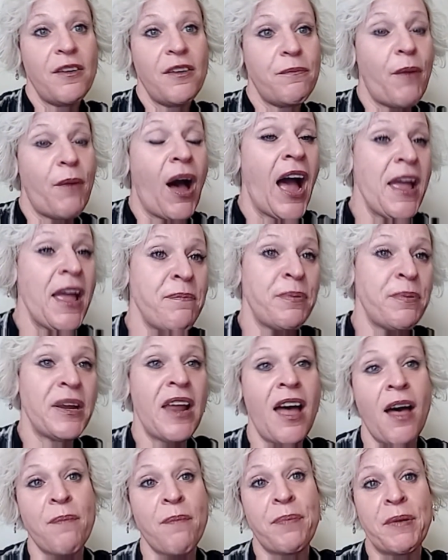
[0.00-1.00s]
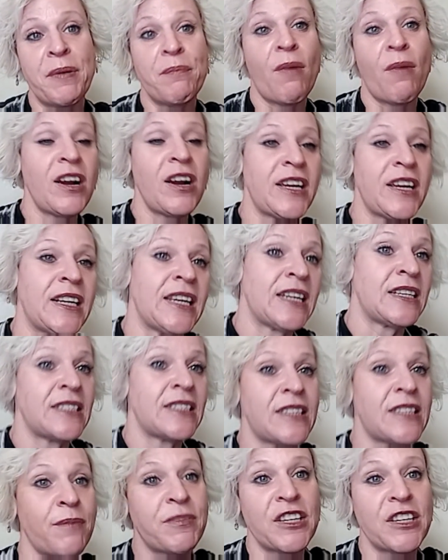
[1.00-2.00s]
hype it up and market it as
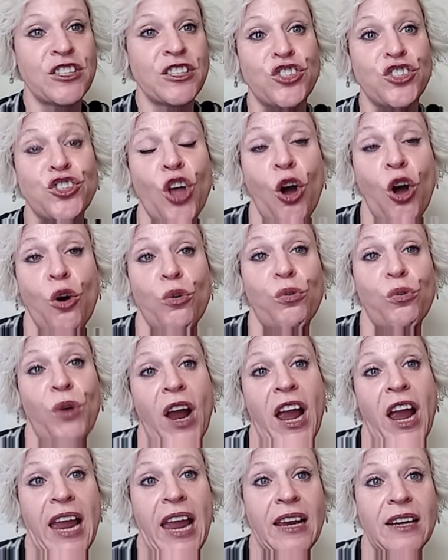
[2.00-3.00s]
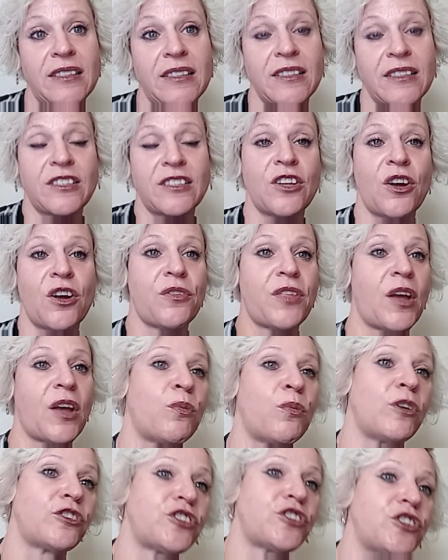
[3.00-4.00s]
something so great so that
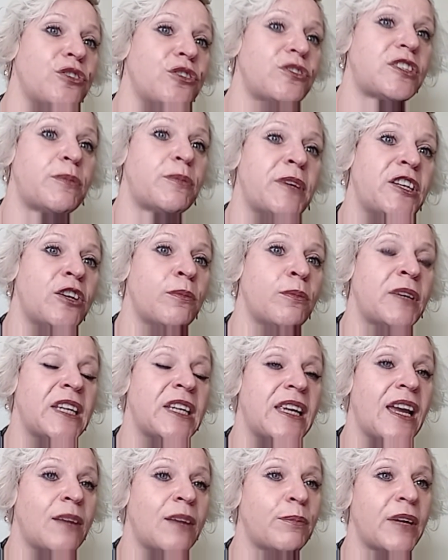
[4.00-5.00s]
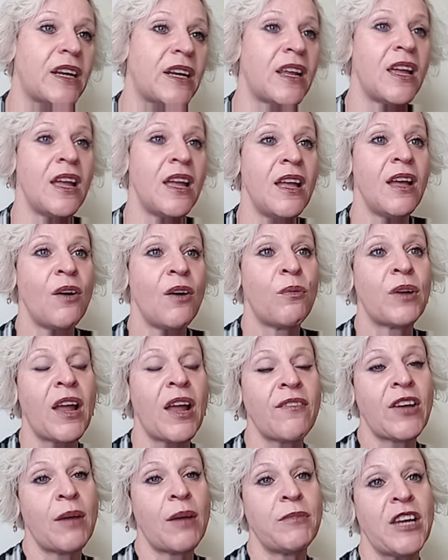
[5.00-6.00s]
we'll choose to be human again. But what
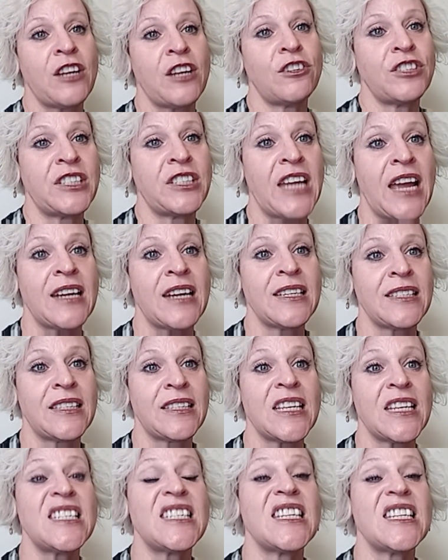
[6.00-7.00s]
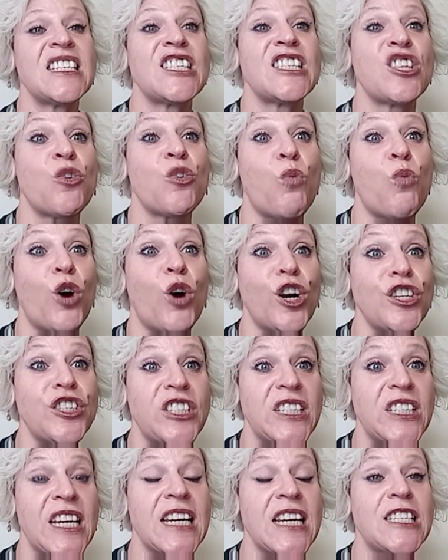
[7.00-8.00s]
I've come to understand is this is the
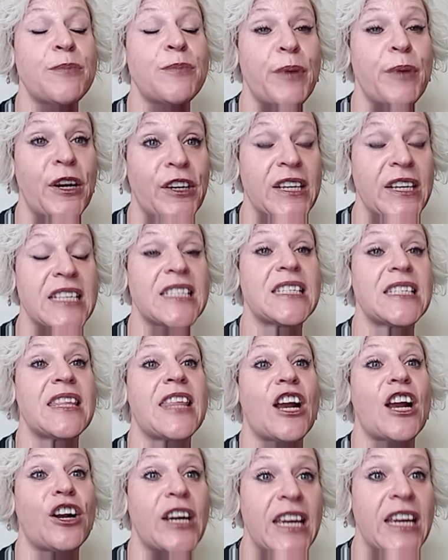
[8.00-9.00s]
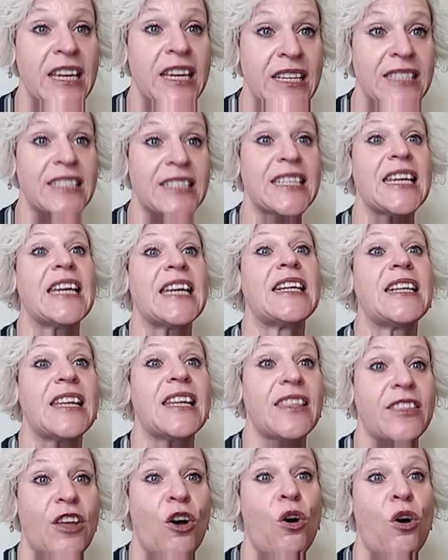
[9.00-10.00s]
worst experience there is in
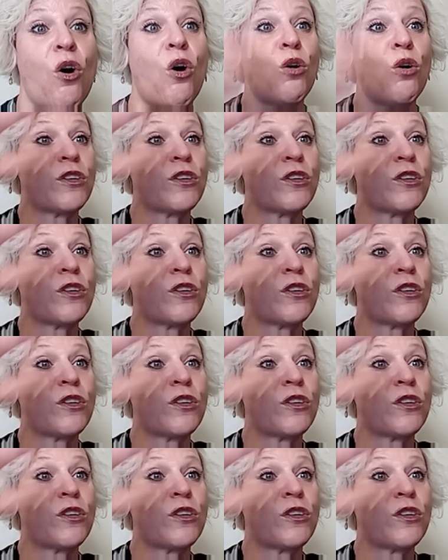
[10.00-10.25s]
the whole